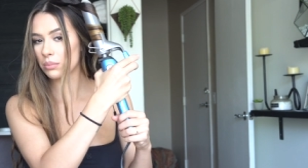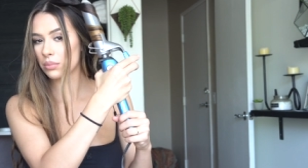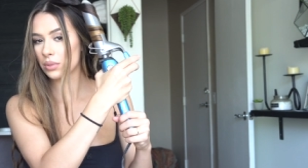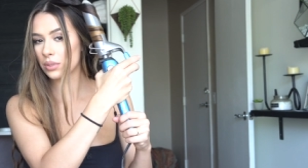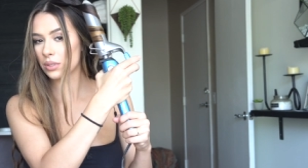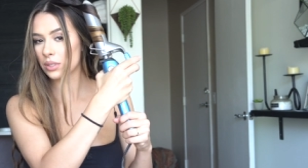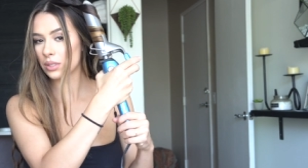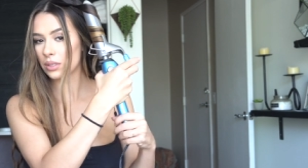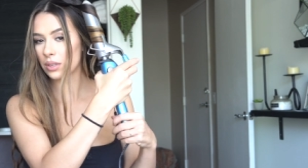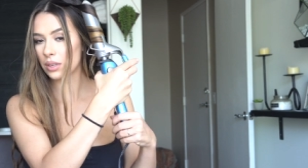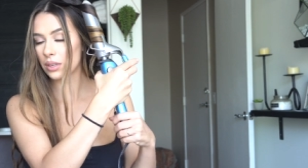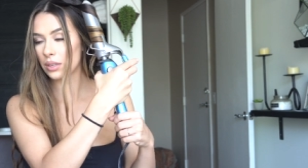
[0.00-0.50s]

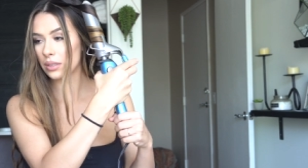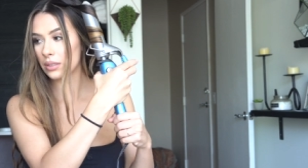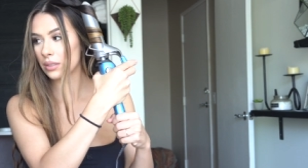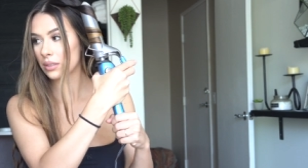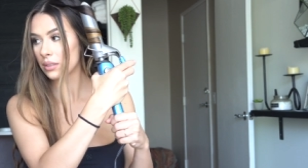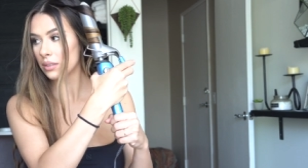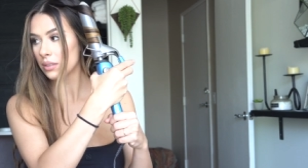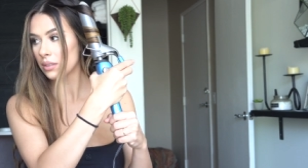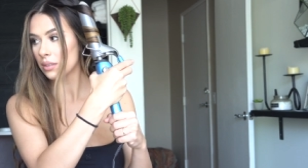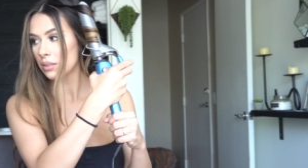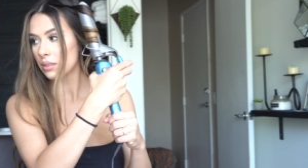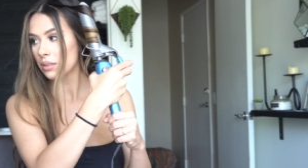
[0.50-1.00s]
I also
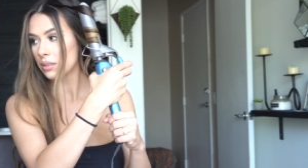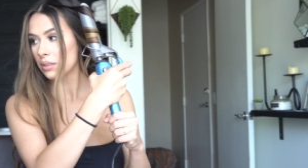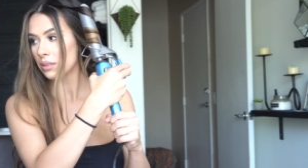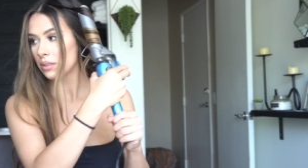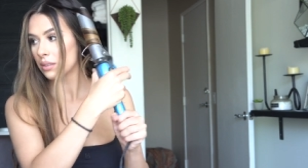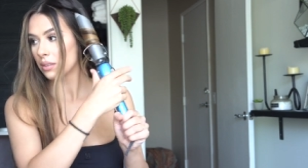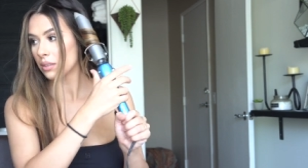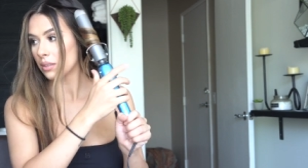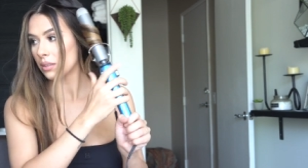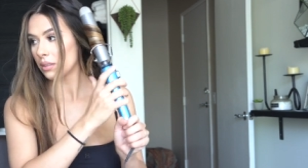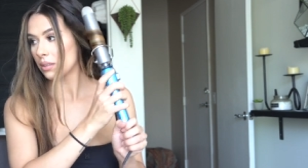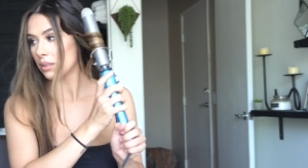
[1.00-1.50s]
start these
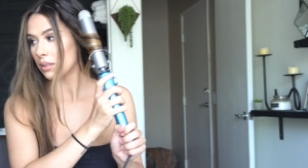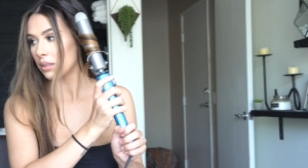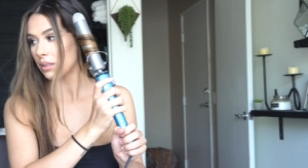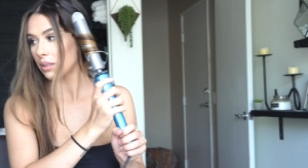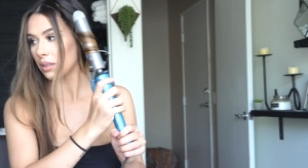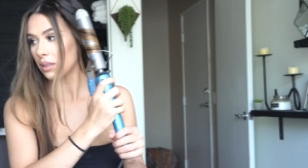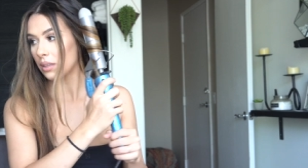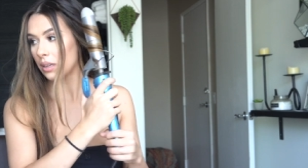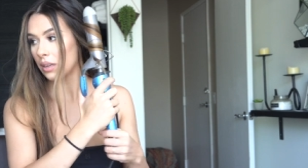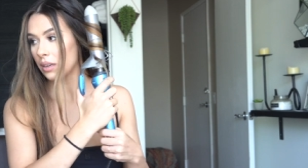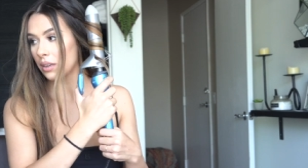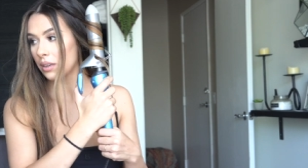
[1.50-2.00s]
curls pretty
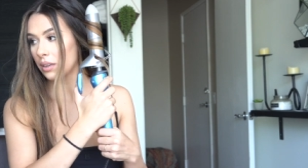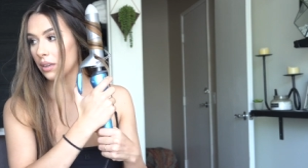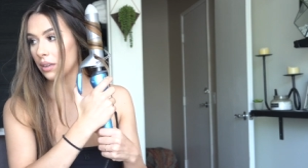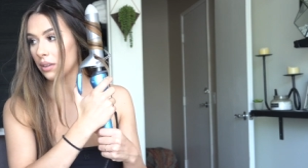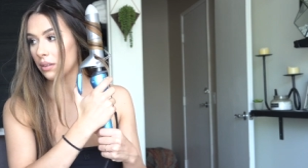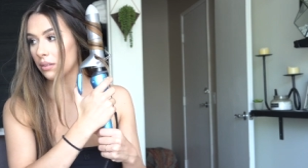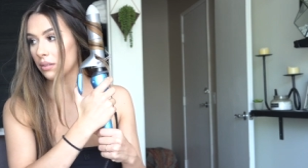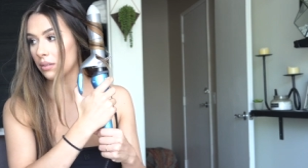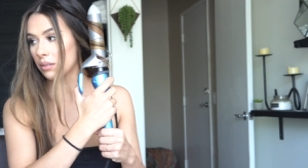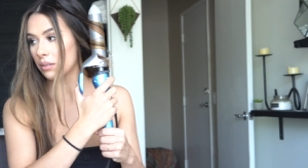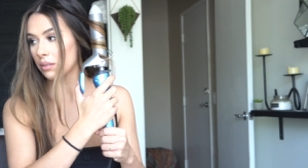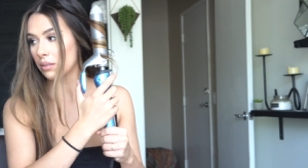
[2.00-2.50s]
close up
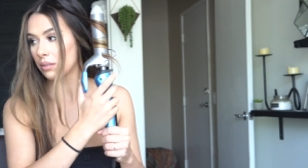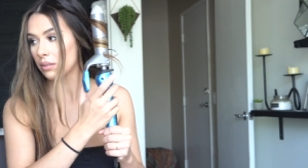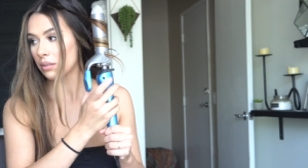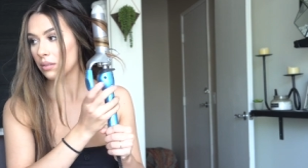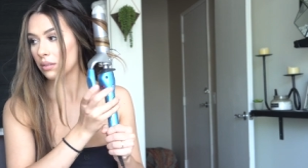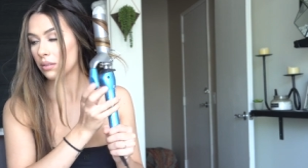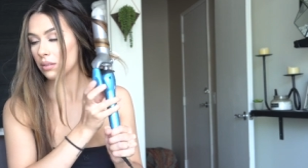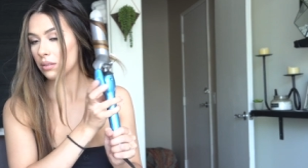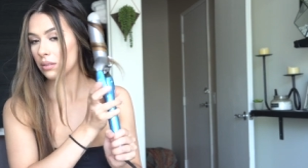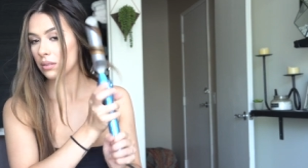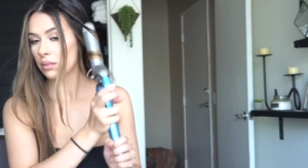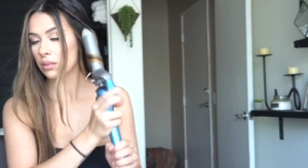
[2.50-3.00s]
to my root.